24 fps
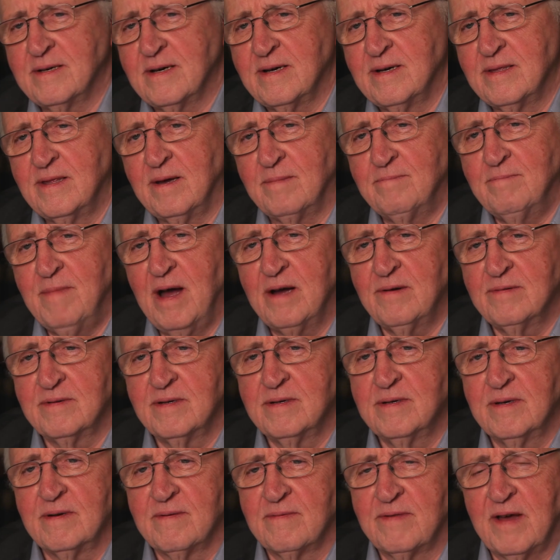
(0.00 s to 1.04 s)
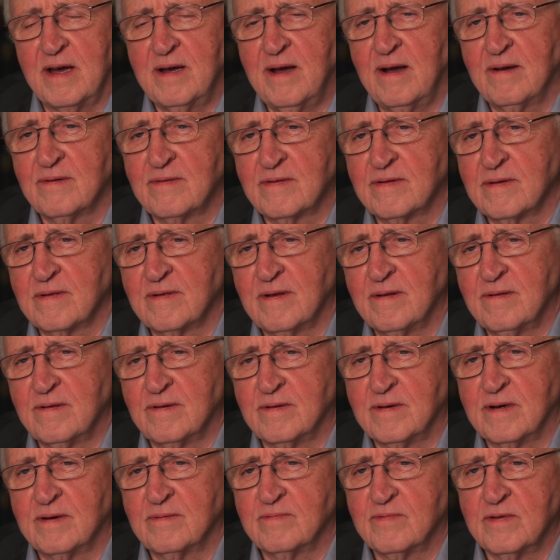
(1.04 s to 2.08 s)
on the mountain of the house of the
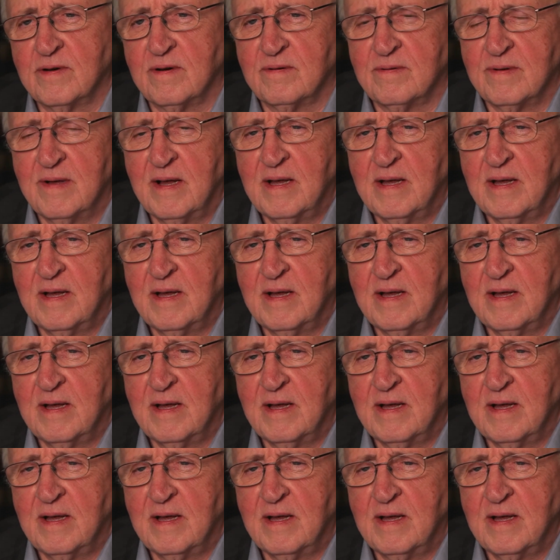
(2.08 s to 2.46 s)
Lord will,